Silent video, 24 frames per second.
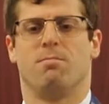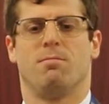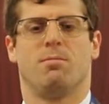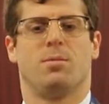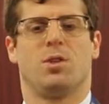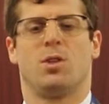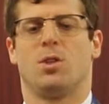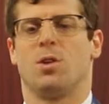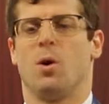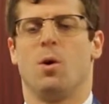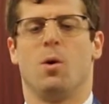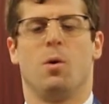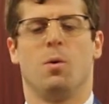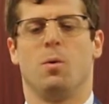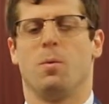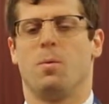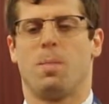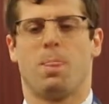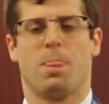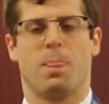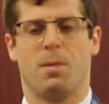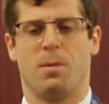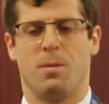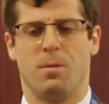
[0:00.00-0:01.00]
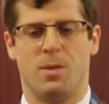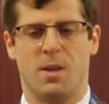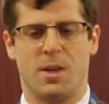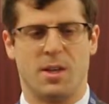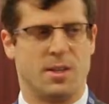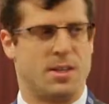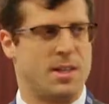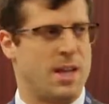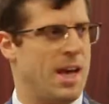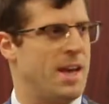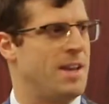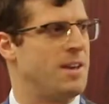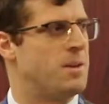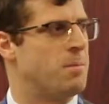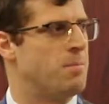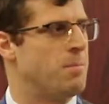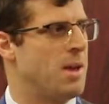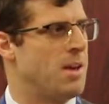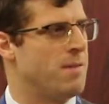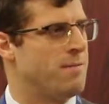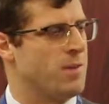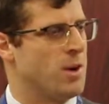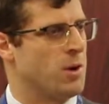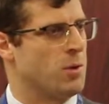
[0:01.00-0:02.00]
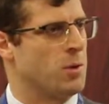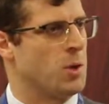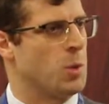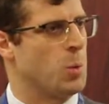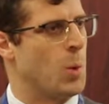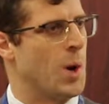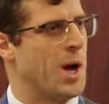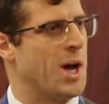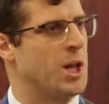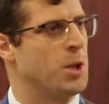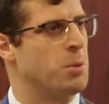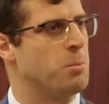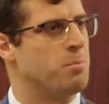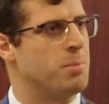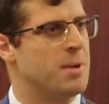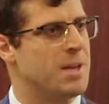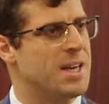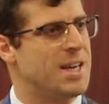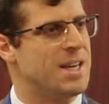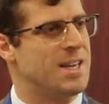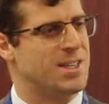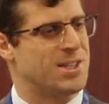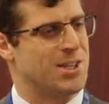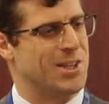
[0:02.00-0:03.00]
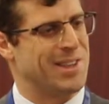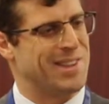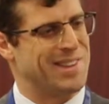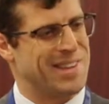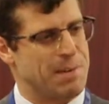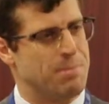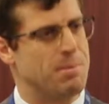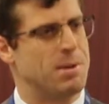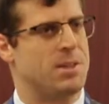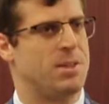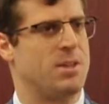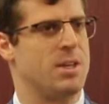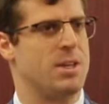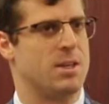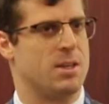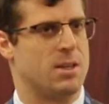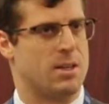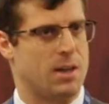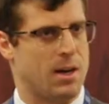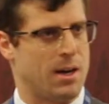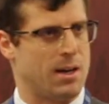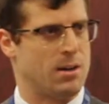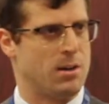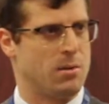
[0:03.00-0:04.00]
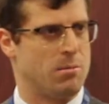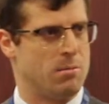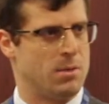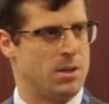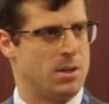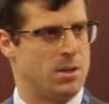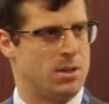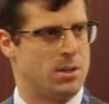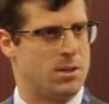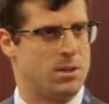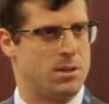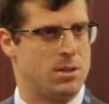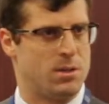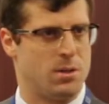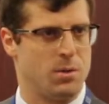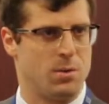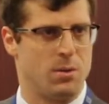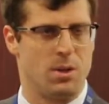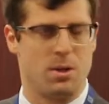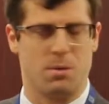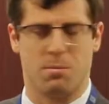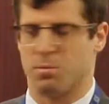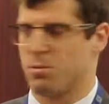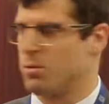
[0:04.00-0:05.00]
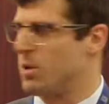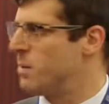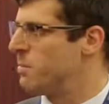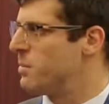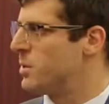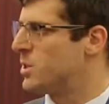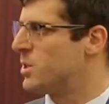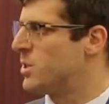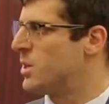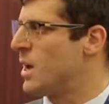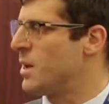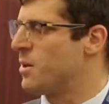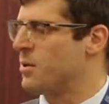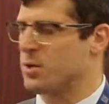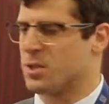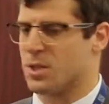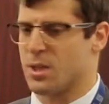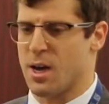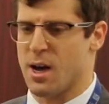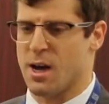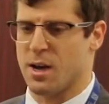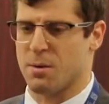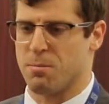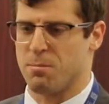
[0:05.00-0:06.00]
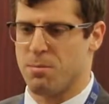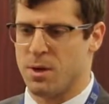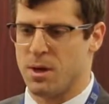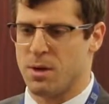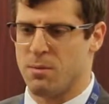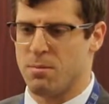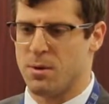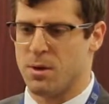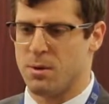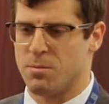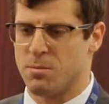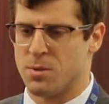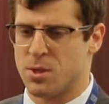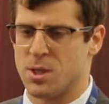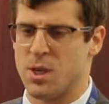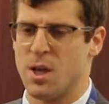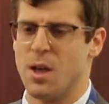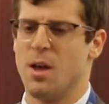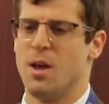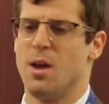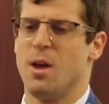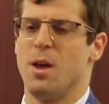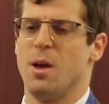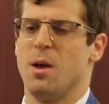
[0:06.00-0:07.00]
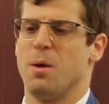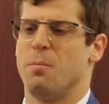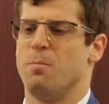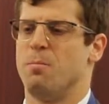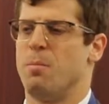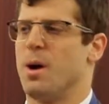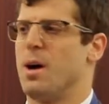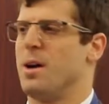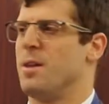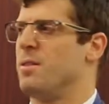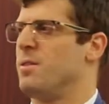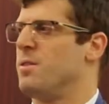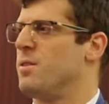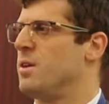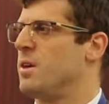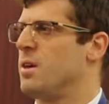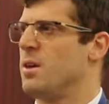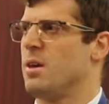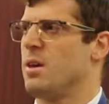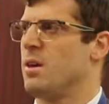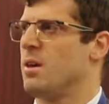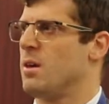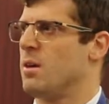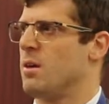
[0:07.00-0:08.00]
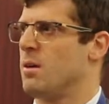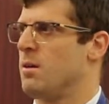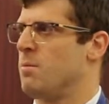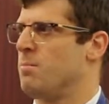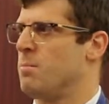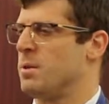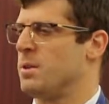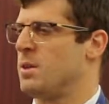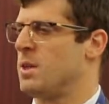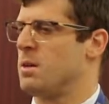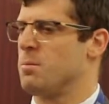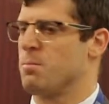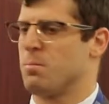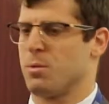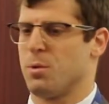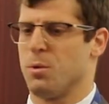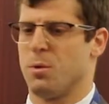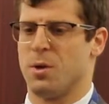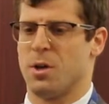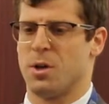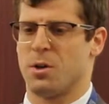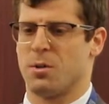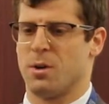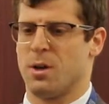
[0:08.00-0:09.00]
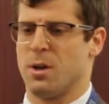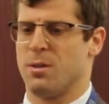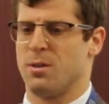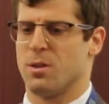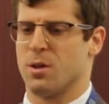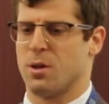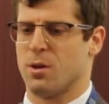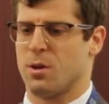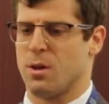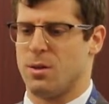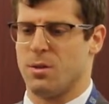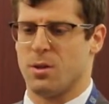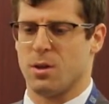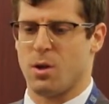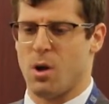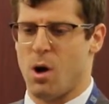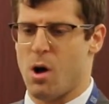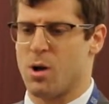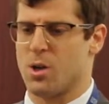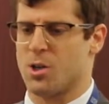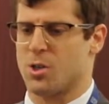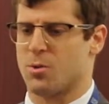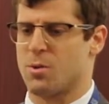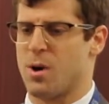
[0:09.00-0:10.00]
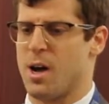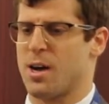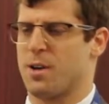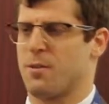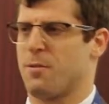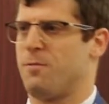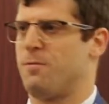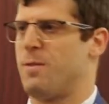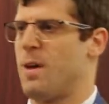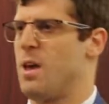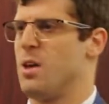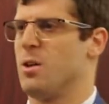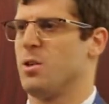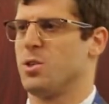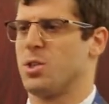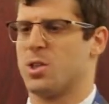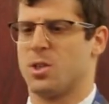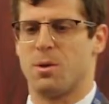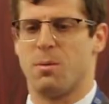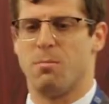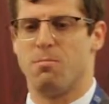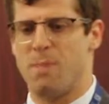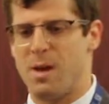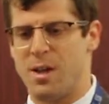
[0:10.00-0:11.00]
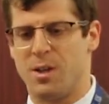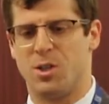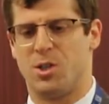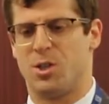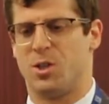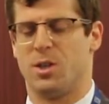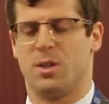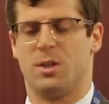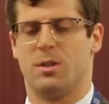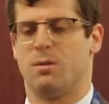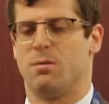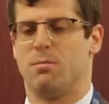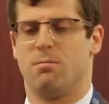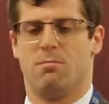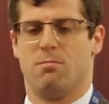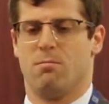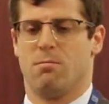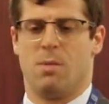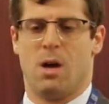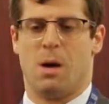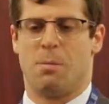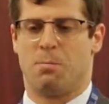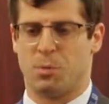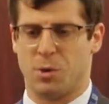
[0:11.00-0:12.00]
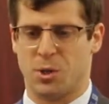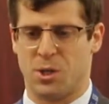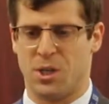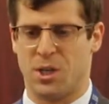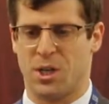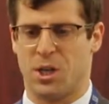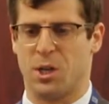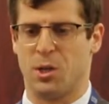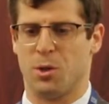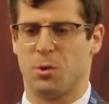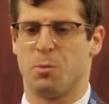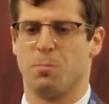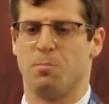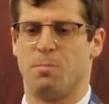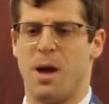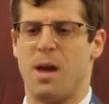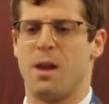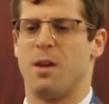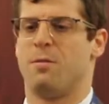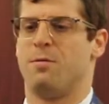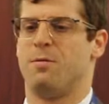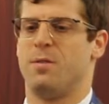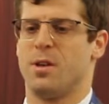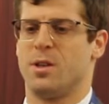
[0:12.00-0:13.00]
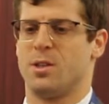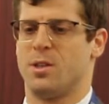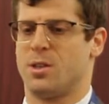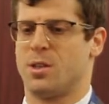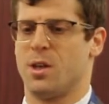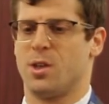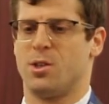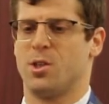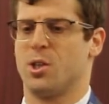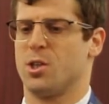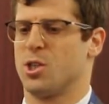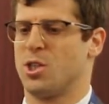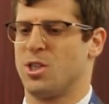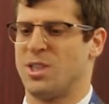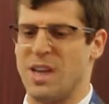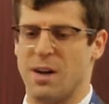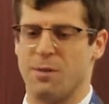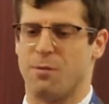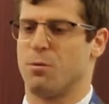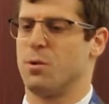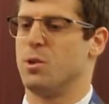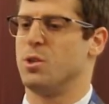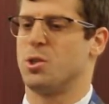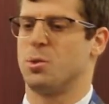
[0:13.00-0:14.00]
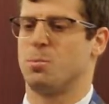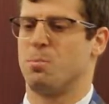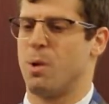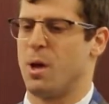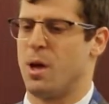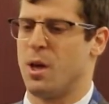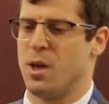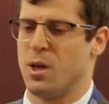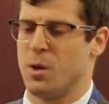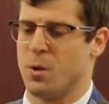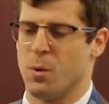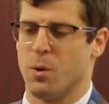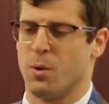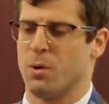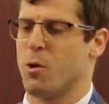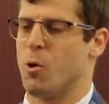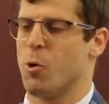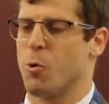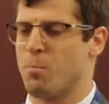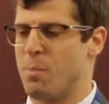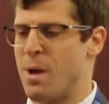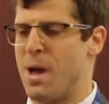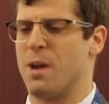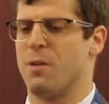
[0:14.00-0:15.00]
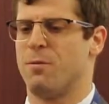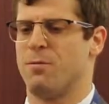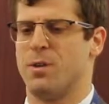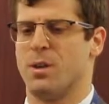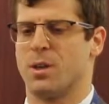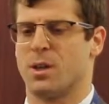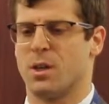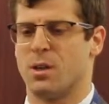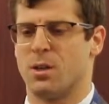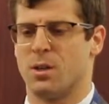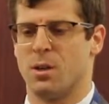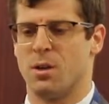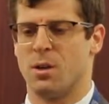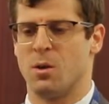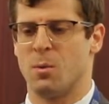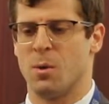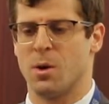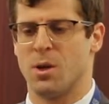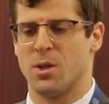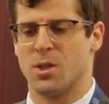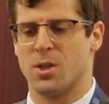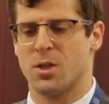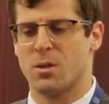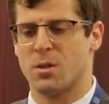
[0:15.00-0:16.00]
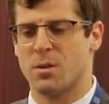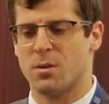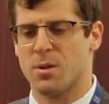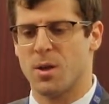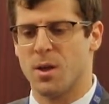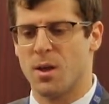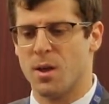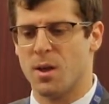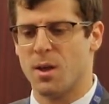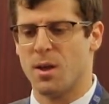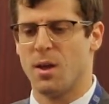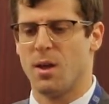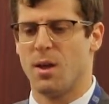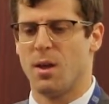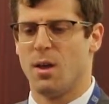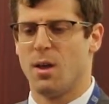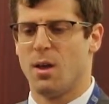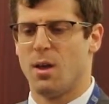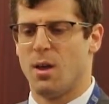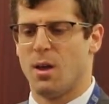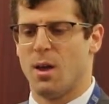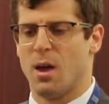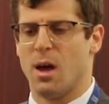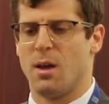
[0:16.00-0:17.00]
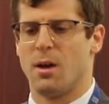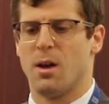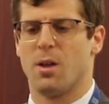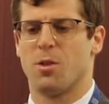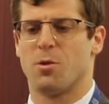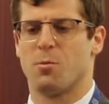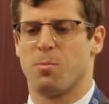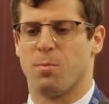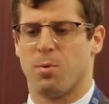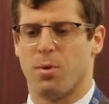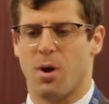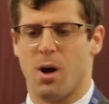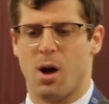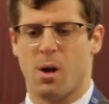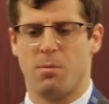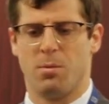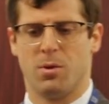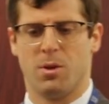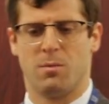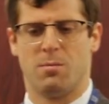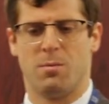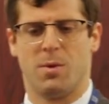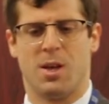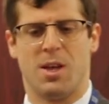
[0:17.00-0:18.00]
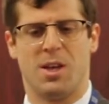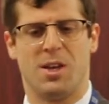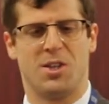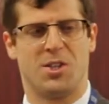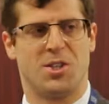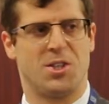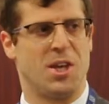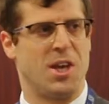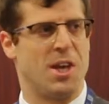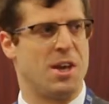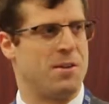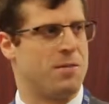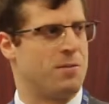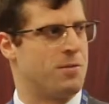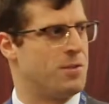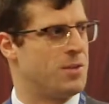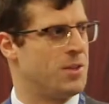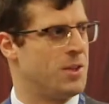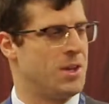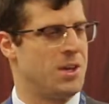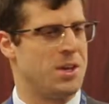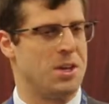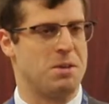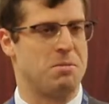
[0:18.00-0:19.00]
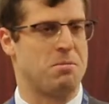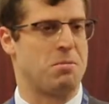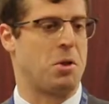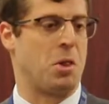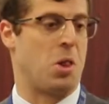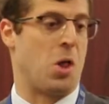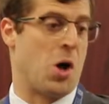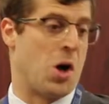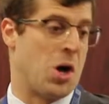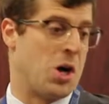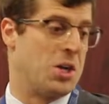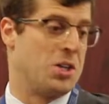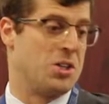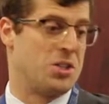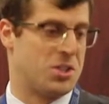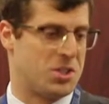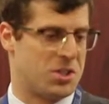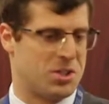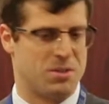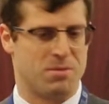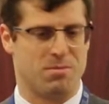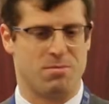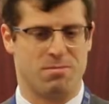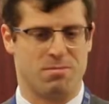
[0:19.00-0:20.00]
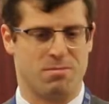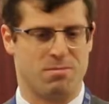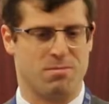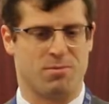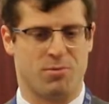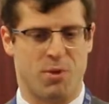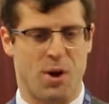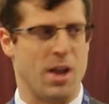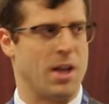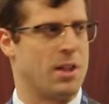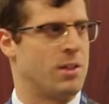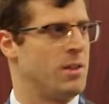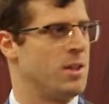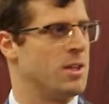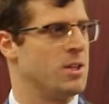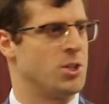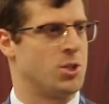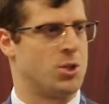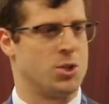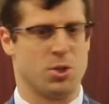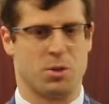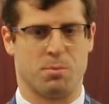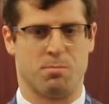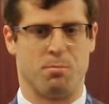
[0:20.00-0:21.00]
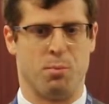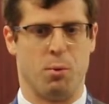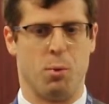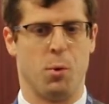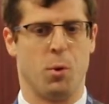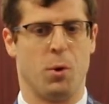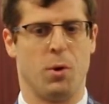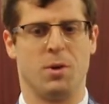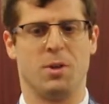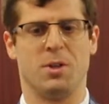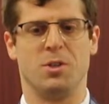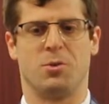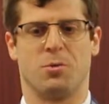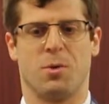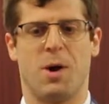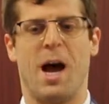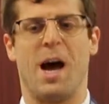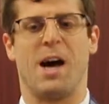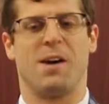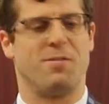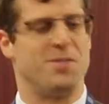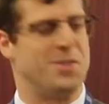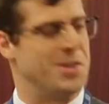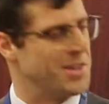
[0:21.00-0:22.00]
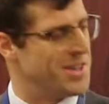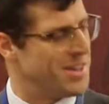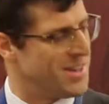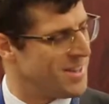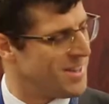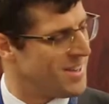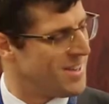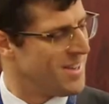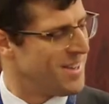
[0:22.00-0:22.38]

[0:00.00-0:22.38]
So the intent may very well be to limit the entitlement to the Employment Standards Act minimums, but the employer in the contract fails to mention a particular benefit, such as severance pay or benefit continuation. Another problem is if the clause, frankly, is just poorly drafted